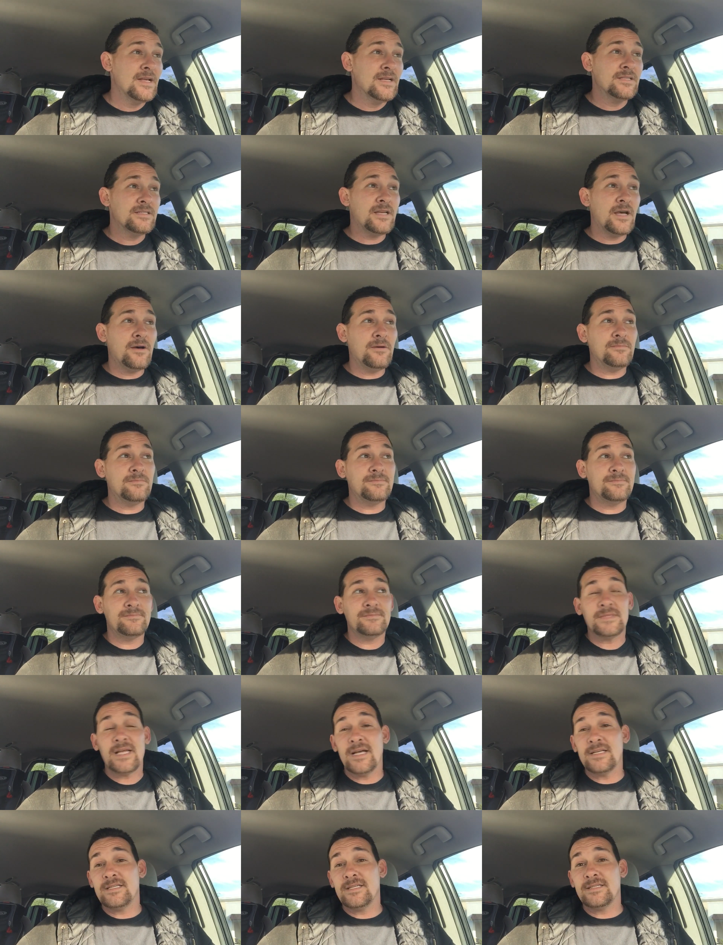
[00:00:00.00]
So
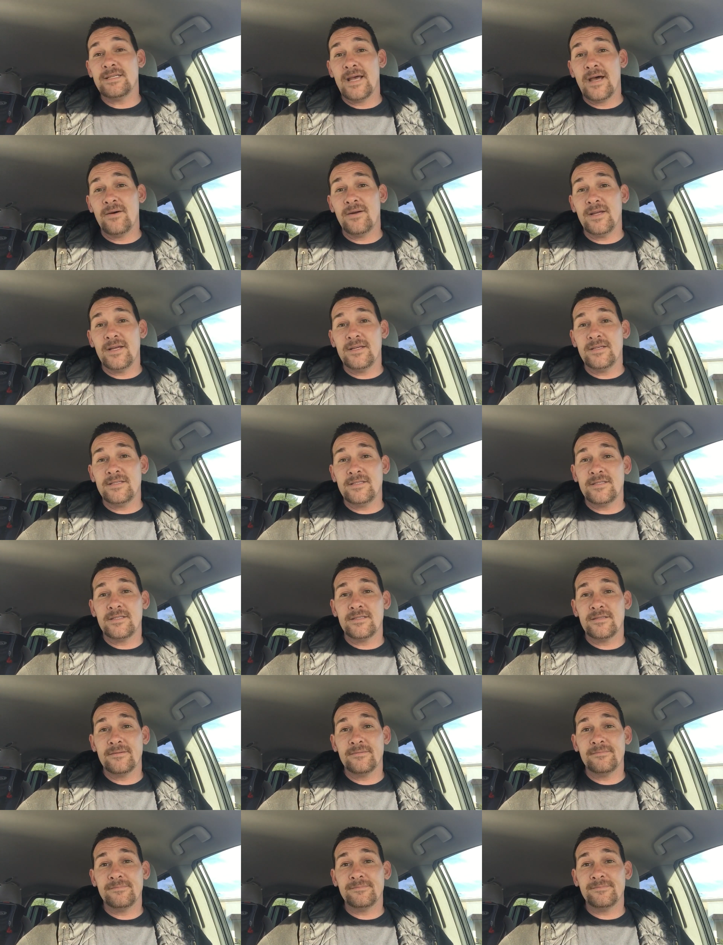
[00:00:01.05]
that's just how it
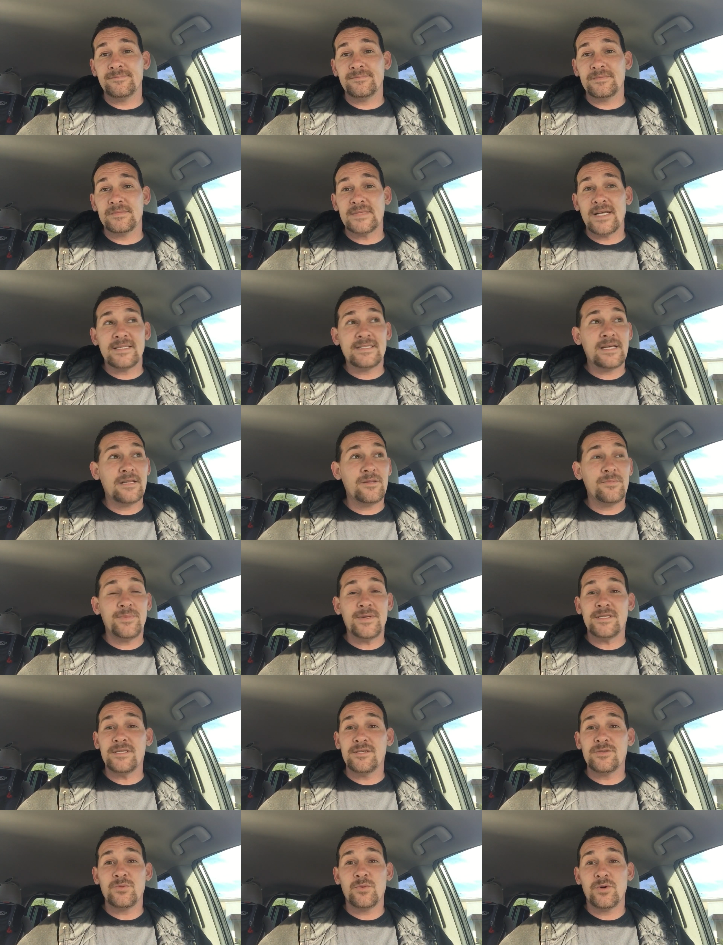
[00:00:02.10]
is. That's how the
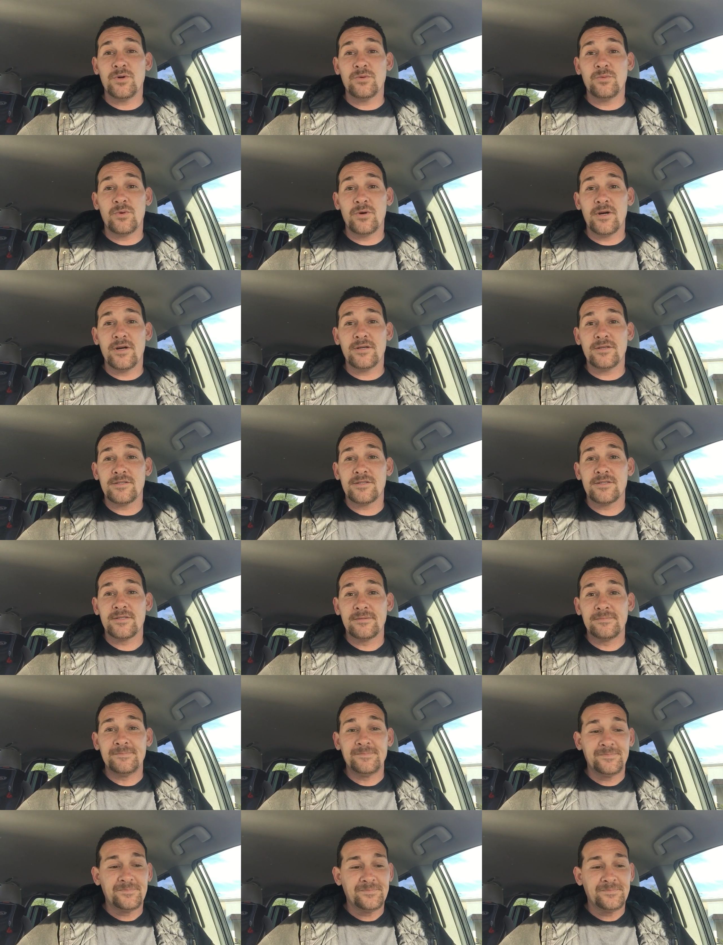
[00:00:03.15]
business world works.